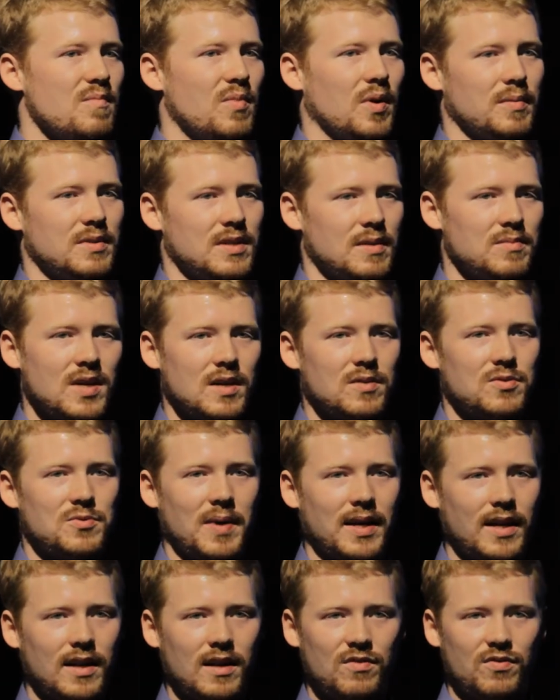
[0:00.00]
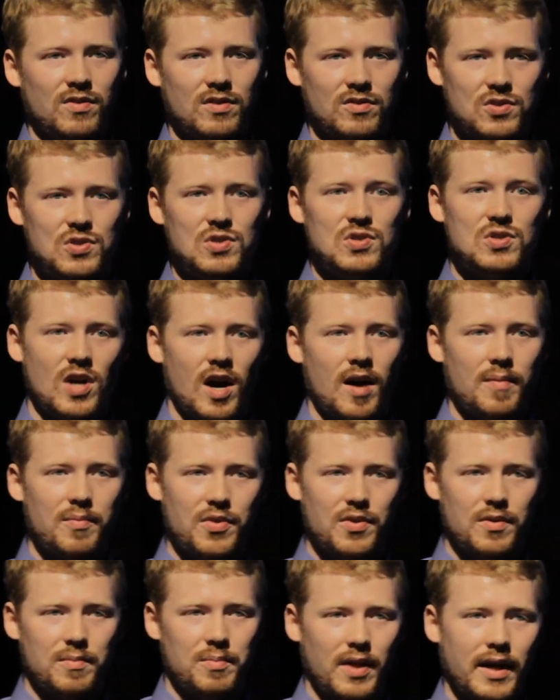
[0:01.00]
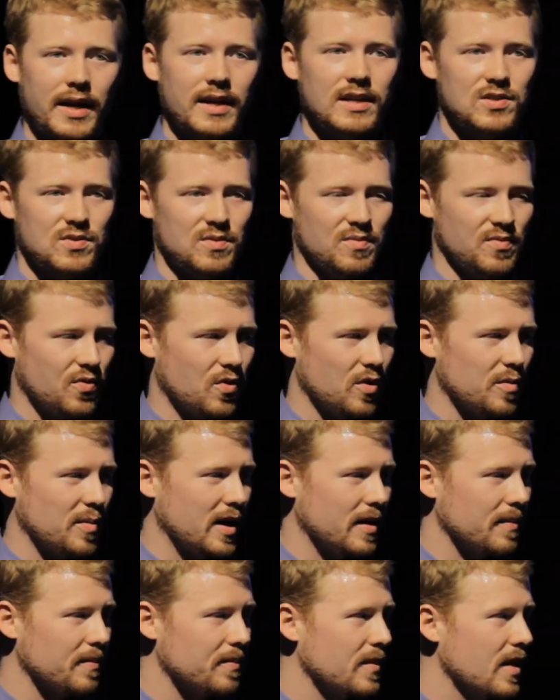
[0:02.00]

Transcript: But sometimes magnetic fields stop the planets from forming.